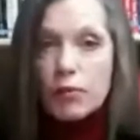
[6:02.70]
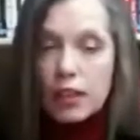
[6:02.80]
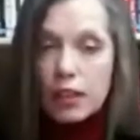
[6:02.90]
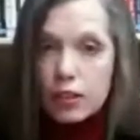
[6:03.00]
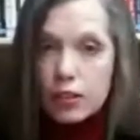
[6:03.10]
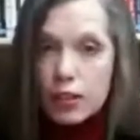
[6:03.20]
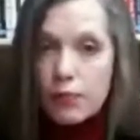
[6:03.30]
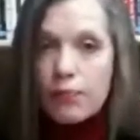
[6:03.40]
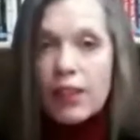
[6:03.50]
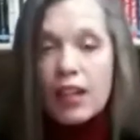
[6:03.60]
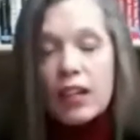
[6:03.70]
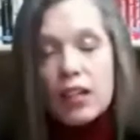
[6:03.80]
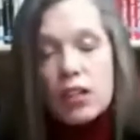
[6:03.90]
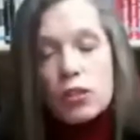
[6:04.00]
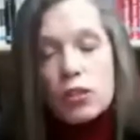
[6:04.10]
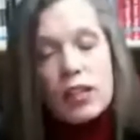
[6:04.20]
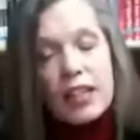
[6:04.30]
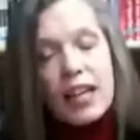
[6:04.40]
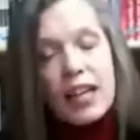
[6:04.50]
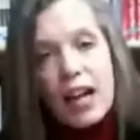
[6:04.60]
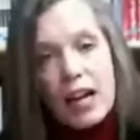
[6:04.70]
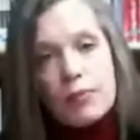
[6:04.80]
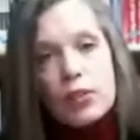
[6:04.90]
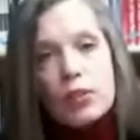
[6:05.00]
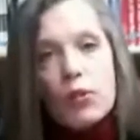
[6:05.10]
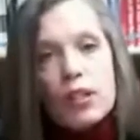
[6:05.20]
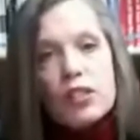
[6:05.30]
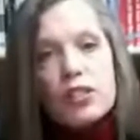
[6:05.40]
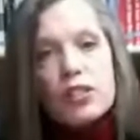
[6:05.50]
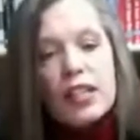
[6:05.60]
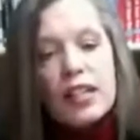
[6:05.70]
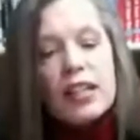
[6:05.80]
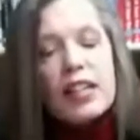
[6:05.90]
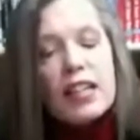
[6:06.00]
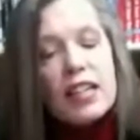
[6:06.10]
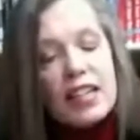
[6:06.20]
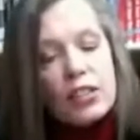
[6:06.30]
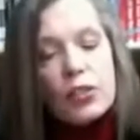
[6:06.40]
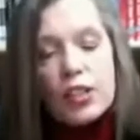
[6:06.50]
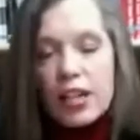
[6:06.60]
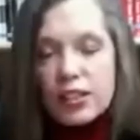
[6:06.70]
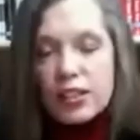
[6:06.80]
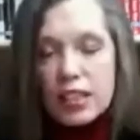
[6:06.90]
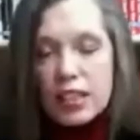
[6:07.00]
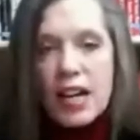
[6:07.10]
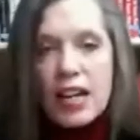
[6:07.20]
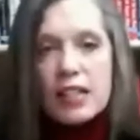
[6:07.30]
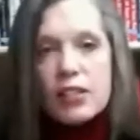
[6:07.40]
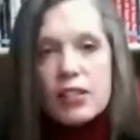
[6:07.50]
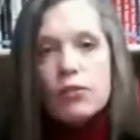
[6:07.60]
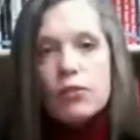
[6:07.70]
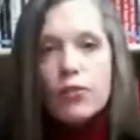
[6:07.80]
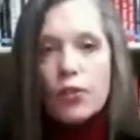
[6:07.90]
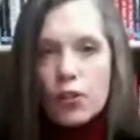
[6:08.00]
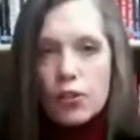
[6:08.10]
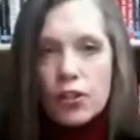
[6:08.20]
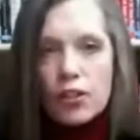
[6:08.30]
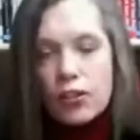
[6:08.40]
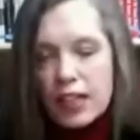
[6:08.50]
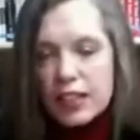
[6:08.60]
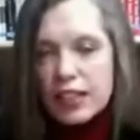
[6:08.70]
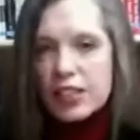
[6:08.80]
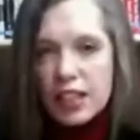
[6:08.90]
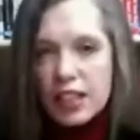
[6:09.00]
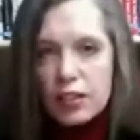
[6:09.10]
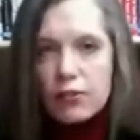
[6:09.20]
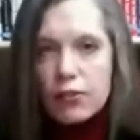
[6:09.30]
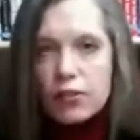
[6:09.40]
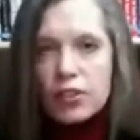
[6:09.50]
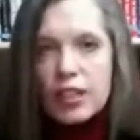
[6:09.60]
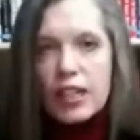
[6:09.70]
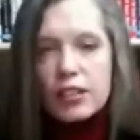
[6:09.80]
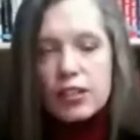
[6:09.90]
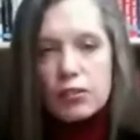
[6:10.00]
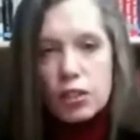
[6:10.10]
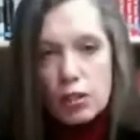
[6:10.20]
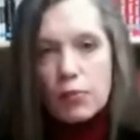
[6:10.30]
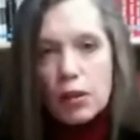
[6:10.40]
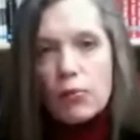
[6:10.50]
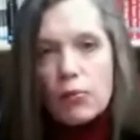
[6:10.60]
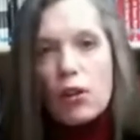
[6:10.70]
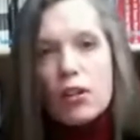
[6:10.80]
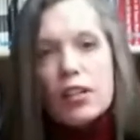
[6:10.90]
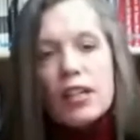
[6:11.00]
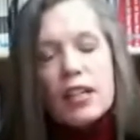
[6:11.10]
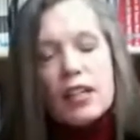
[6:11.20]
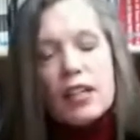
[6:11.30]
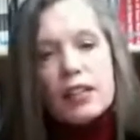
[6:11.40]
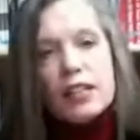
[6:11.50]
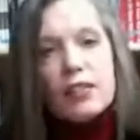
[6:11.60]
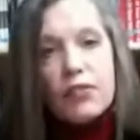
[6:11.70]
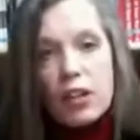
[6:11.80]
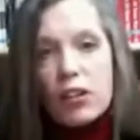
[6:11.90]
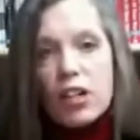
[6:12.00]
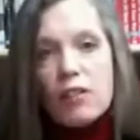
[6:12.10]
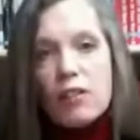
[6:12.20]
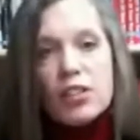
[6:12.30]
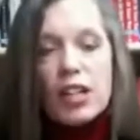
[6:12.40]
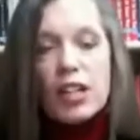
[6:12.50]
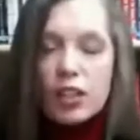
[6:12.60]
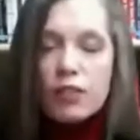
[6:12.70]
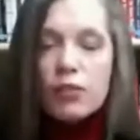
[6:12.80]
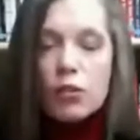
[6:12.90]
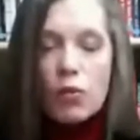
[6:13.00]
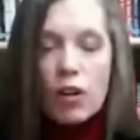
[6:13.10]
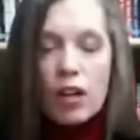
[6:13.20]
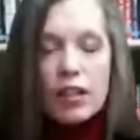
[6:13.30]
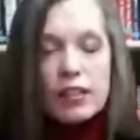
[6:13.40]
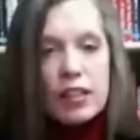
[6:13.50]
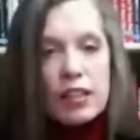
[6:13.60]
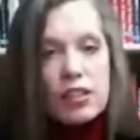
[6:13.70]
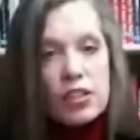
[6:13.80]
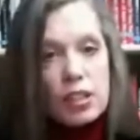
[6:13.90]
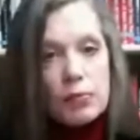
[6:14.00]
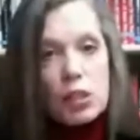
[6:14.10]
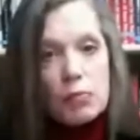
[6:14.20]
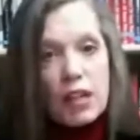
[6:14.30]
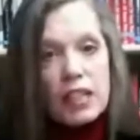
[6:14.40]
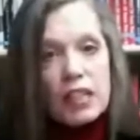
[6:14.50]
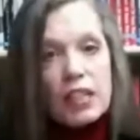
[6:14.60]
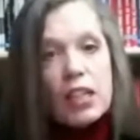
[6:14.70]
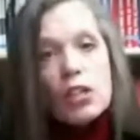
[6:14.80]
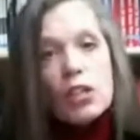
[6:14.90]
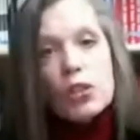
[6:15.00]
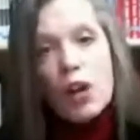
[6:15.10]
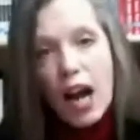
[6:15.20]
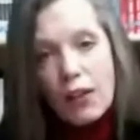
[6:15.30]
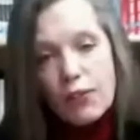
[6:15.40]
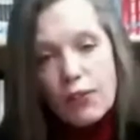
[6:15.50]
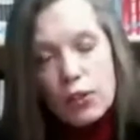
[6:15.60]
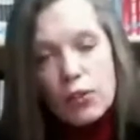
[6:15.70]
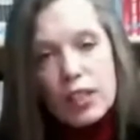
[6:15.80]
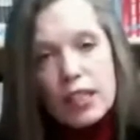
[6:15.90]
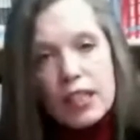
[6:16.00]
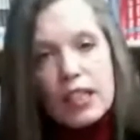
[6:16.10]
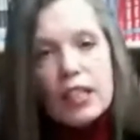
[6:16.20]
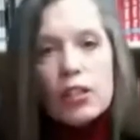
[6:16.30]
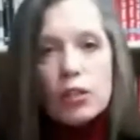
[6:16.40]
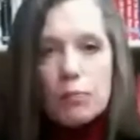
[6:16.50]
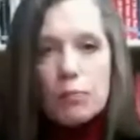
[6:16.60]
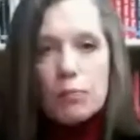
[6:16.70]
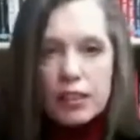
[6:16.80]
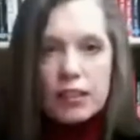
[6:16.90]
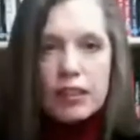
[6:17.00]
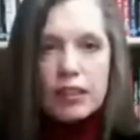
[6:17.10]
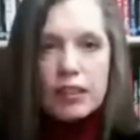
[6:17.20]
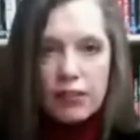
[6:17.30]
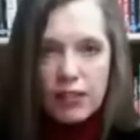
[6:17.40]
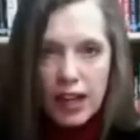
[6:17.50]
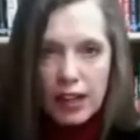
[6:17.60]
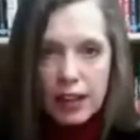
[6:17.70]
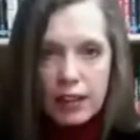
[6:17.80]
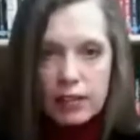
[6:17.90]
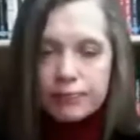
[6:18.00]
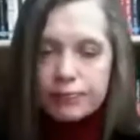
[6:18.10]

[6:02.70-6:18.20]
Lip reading: included. So what then happened was that in 2009, to further create an incentive for states to jump on board, the federal government said, look, if you want stimulus money, you have to agree to build Leviathan.